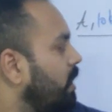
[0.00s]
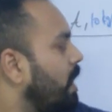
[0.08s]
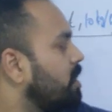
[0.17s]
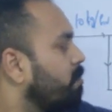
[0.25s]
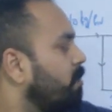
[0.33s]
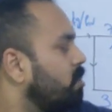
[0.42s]
T
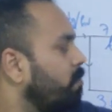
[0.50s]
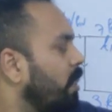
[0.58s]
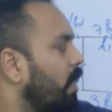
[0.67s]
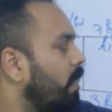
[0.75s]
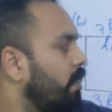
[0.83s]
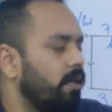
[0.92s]
dash must be
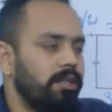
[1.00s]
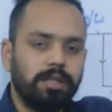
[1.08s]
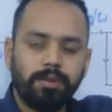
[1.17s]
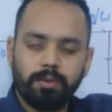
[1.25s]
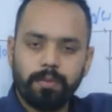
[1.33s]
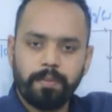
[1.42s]
higher than
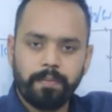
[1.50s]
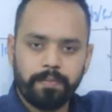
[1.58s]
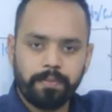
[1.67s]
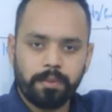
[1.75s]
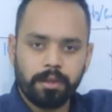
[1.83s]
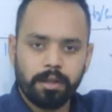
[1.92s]
T2.
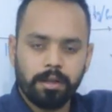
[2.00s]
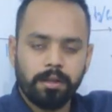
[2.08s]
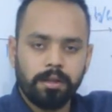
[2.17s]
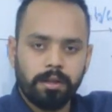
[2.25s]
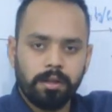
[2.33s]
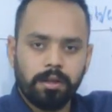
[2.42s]

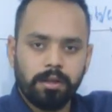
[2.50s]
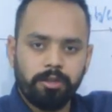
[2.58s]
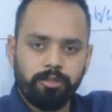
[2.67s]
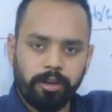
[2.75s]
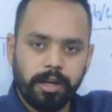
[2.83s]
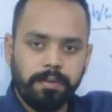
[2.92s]

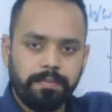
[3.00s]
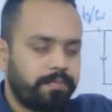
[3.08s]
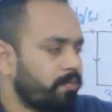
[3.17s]
Fine.